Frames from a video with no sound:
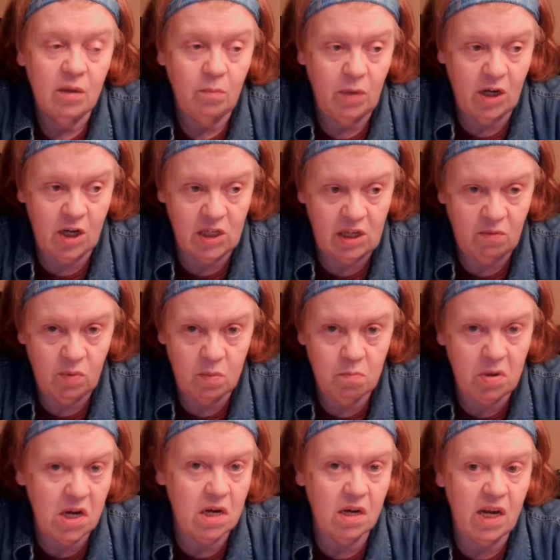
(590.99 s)
Because they've been
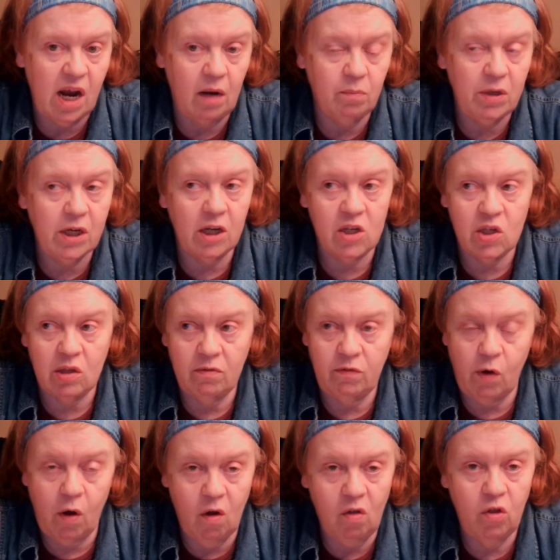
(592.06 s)
beaten down. Because of
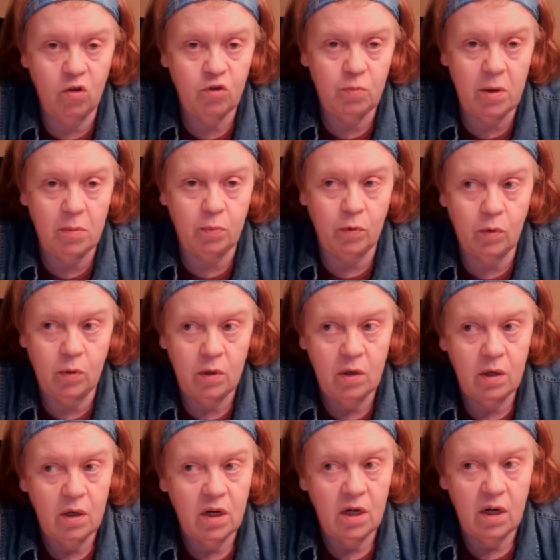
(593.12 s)
all those people
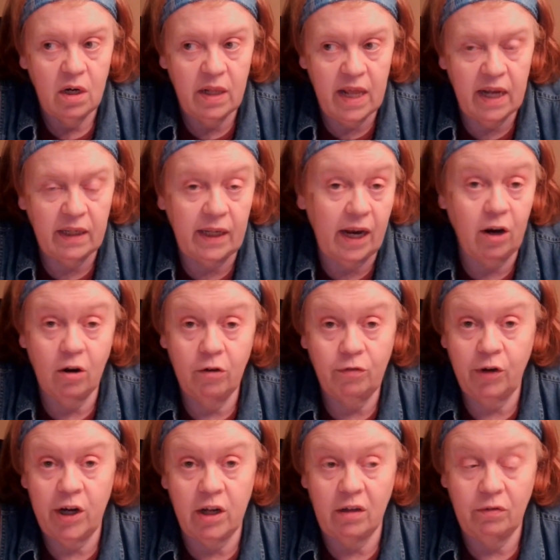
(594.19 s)
that they are
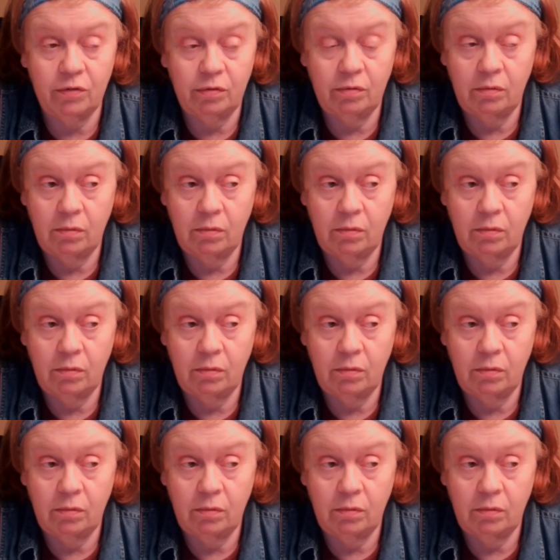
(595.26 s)
afraid of.